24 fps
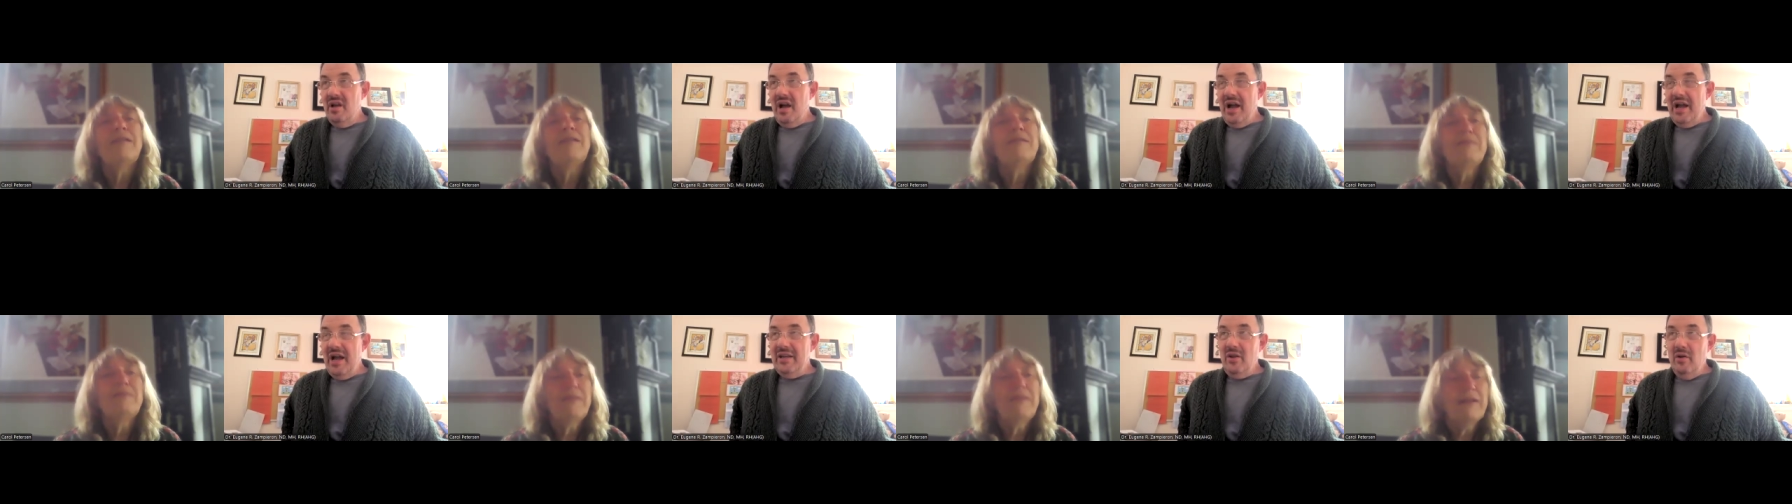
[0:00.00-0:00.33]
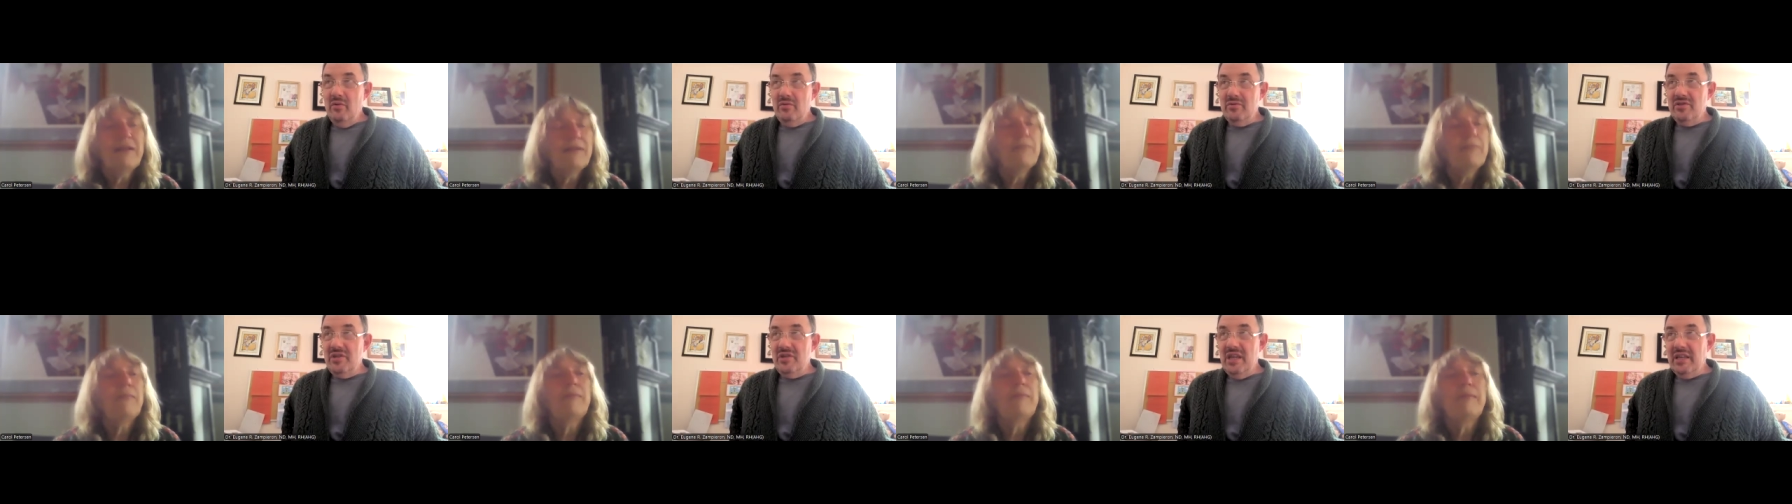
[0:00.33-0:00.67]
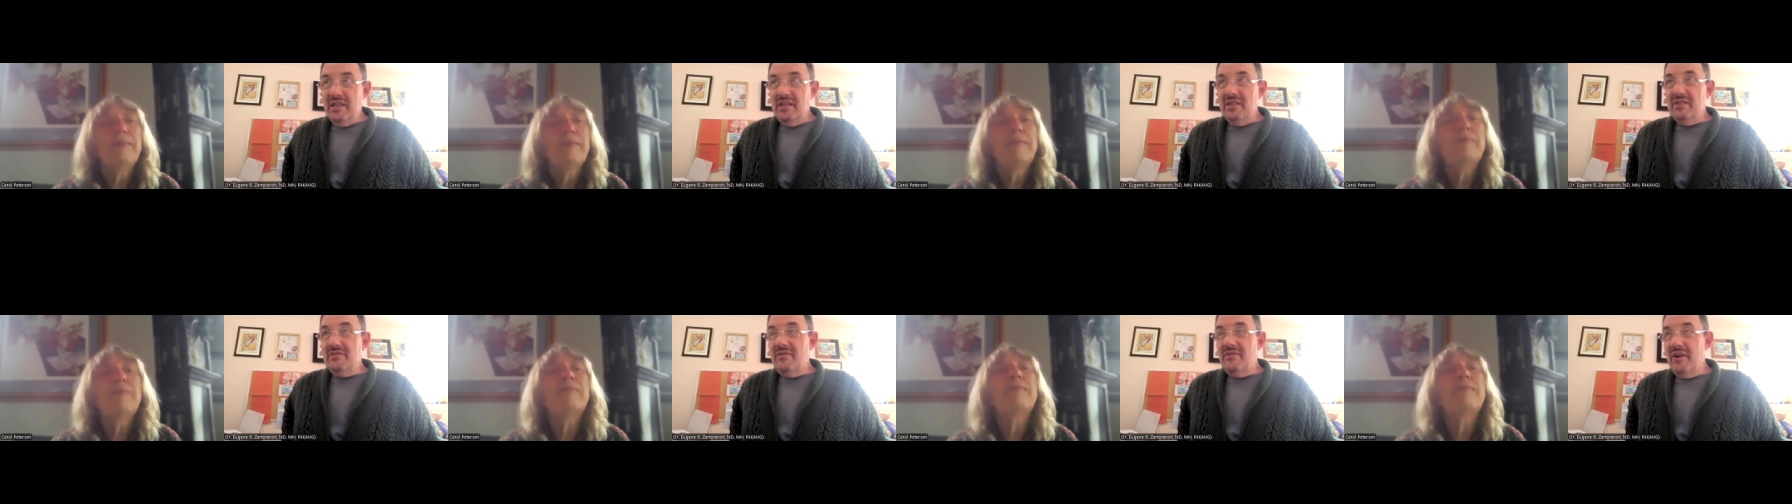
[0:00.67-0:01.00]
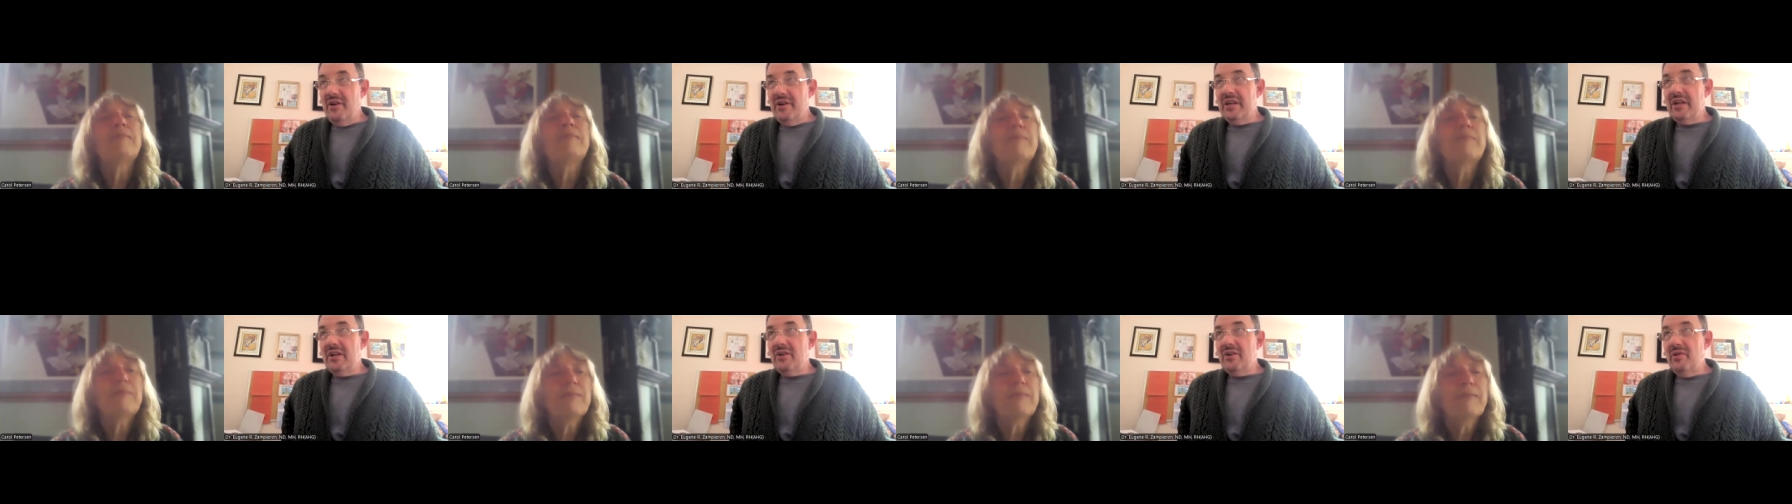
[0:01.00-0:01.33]
I know zinc is
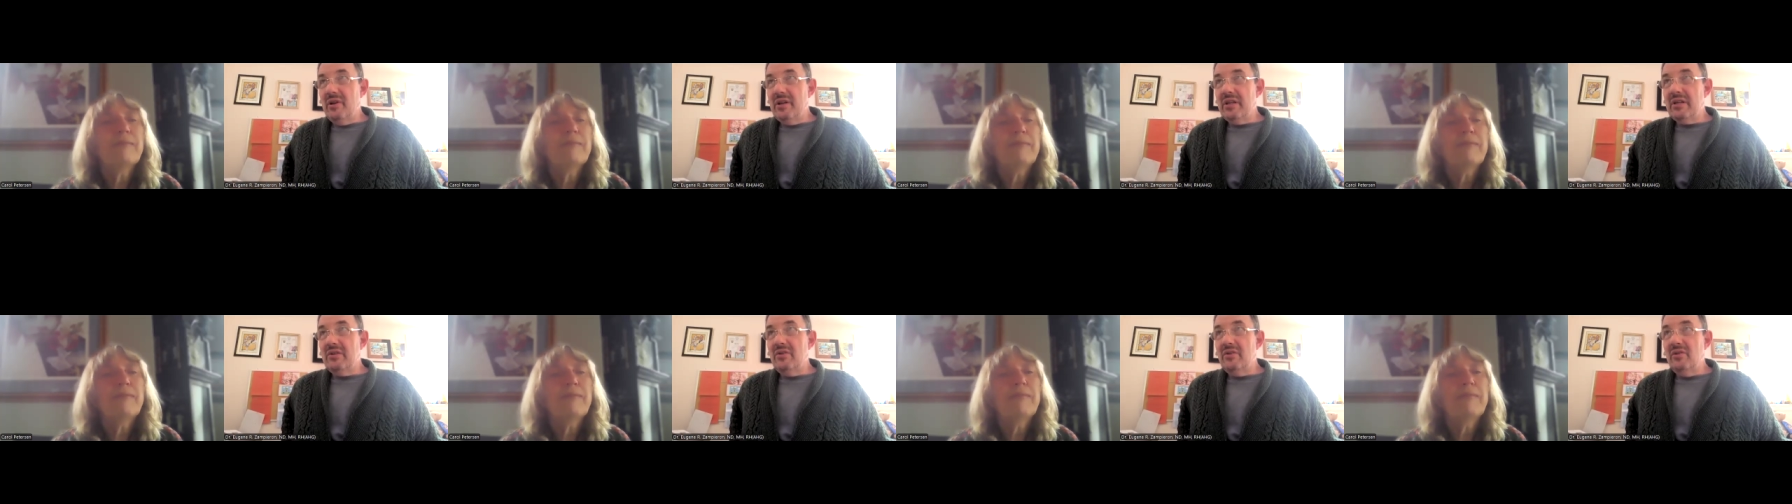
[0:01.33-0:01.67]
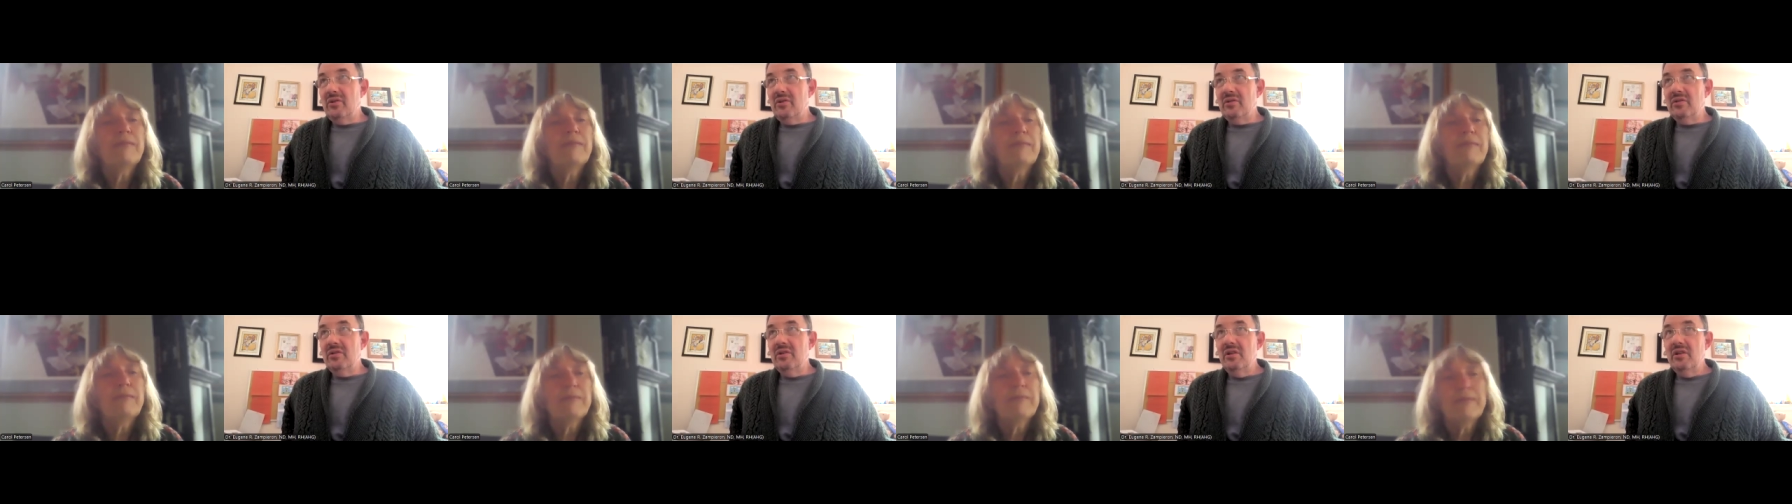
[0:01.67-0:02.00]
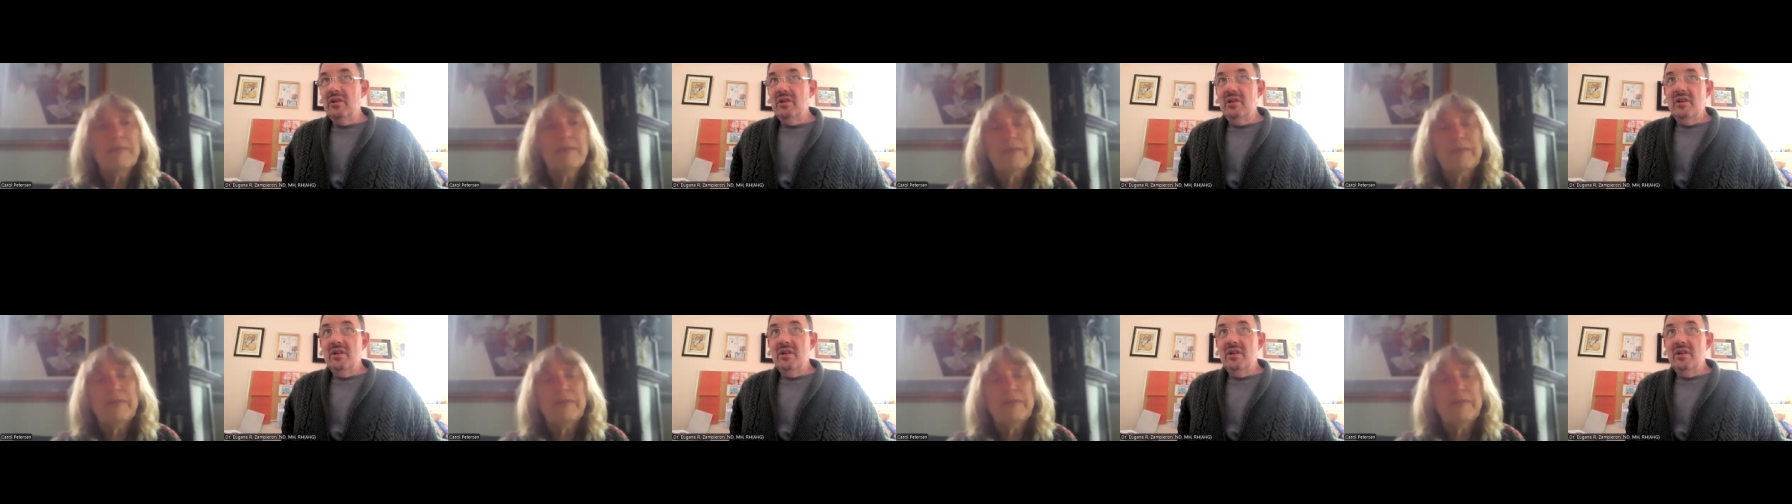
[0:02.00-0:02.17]
very critical